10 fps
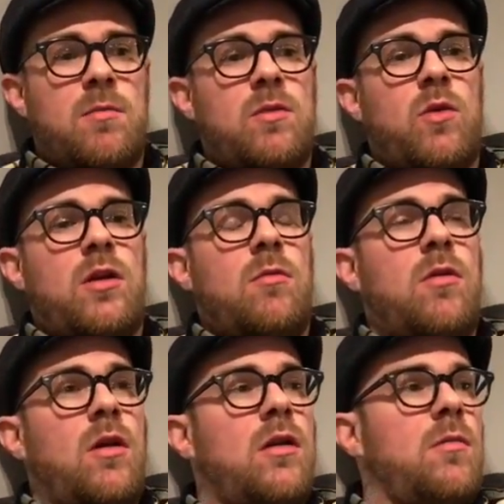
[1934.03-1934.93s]
I mean, one
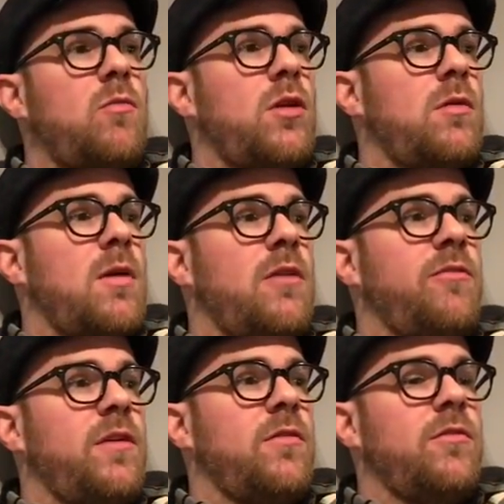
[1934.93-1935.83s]
of my
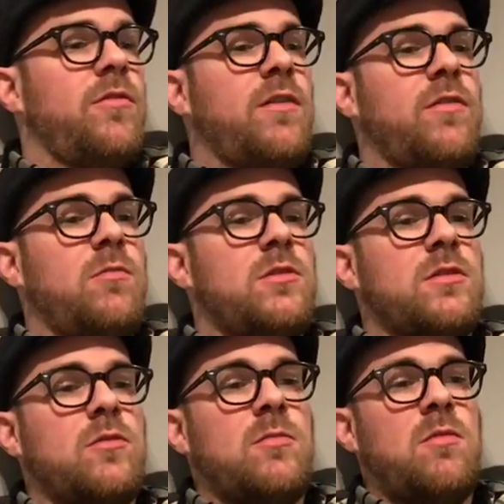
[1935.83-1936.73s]
favourite
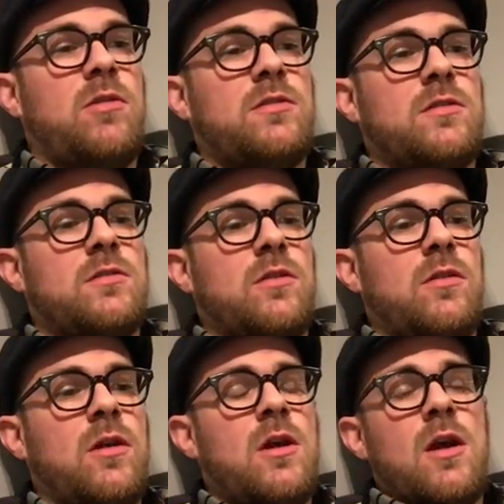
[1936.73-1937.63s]
musical memories is
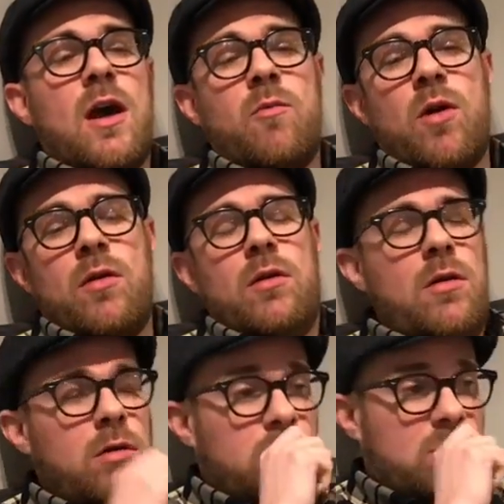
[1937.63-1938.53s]
I worked